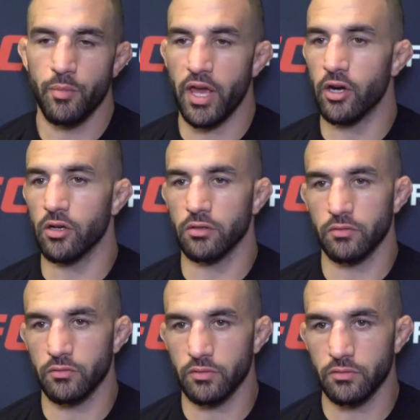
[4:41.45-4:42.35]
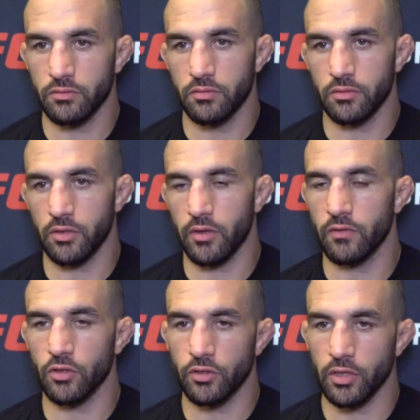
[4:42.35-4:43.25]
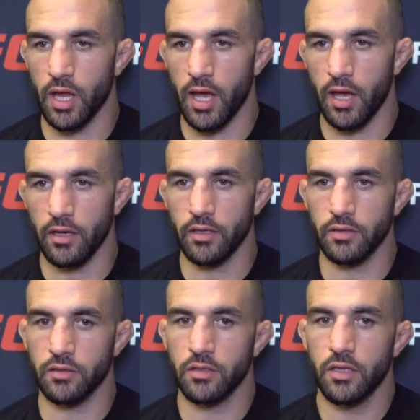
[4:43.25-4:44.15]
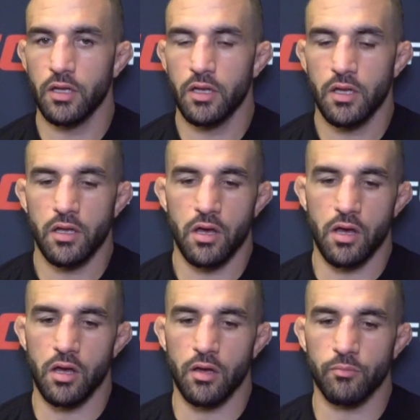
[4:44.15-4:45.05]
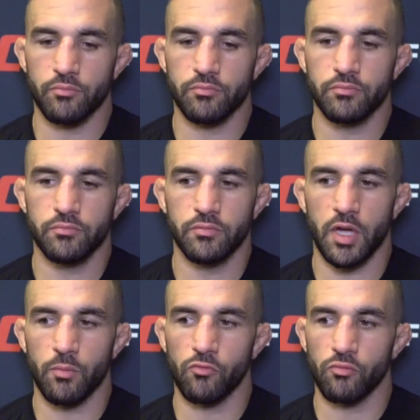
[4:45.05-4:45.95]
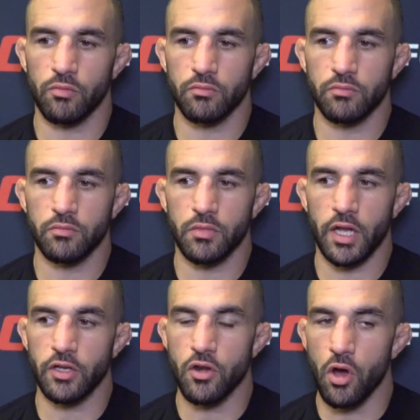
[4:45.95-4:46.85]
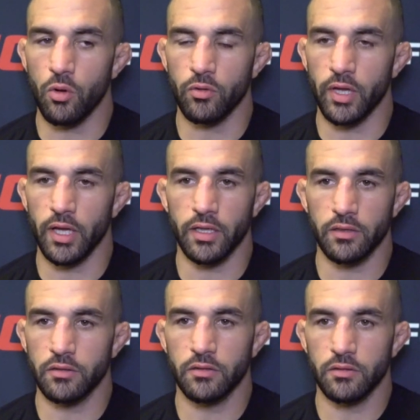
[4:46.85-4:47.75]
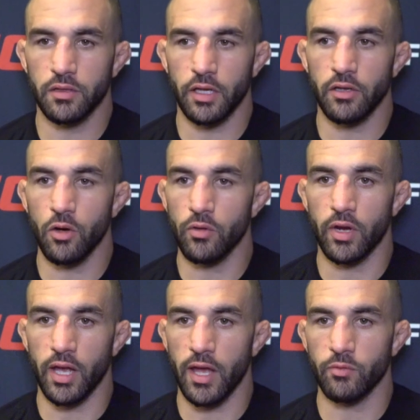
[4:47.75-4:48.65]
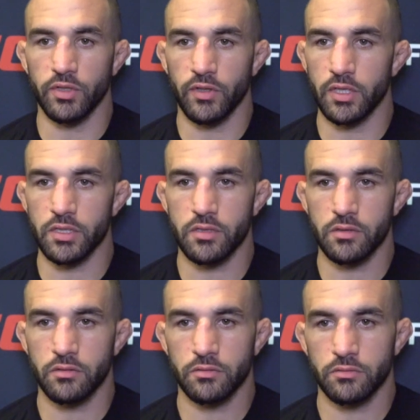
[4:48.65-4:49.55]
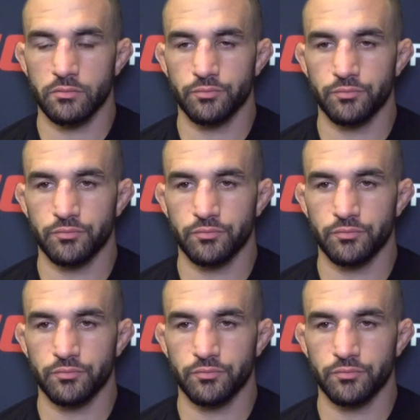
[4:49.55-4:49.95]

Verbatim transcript: better, you know, I learned a lot, and um, I'm, I know that, I know that I have what it takes. Talk